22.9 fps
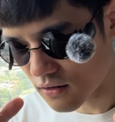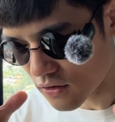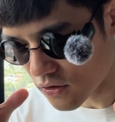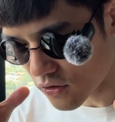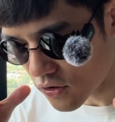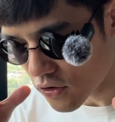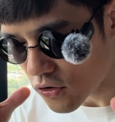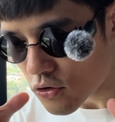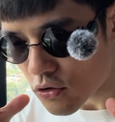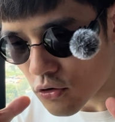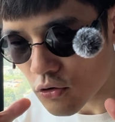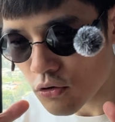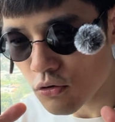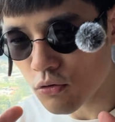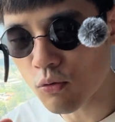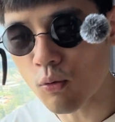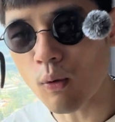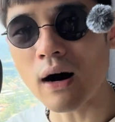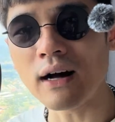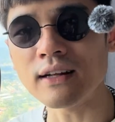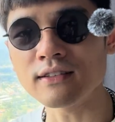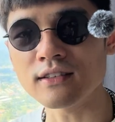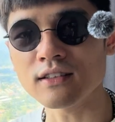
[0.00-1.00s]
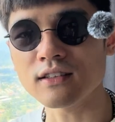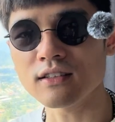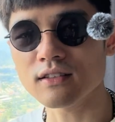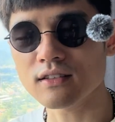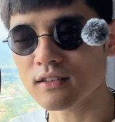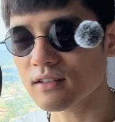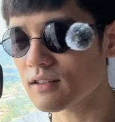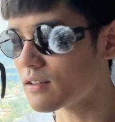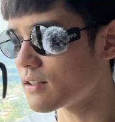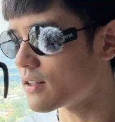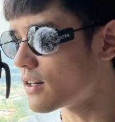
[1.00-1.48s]
you want
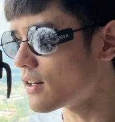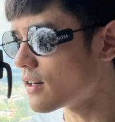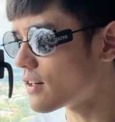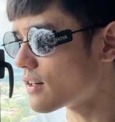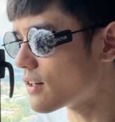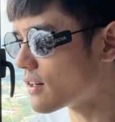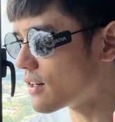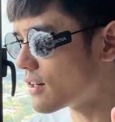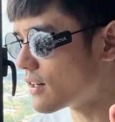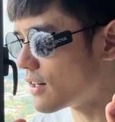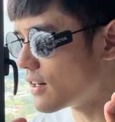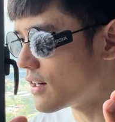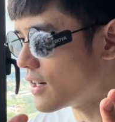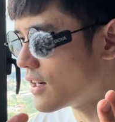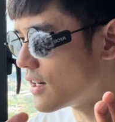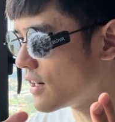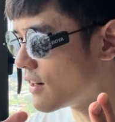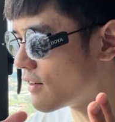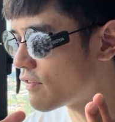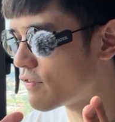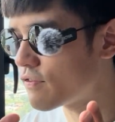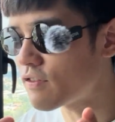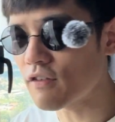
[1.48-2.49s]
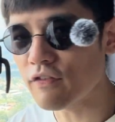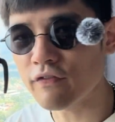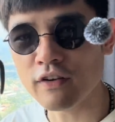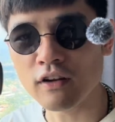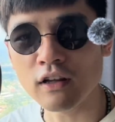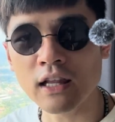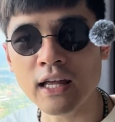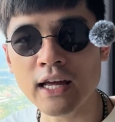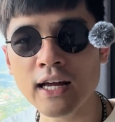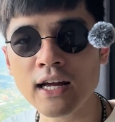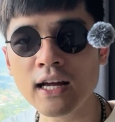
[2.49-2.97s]
a
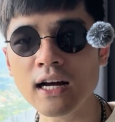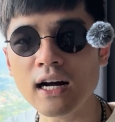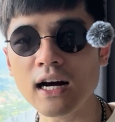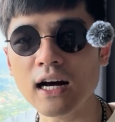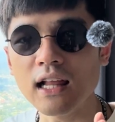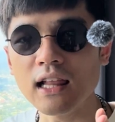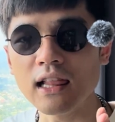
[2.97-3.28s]
fulfilling,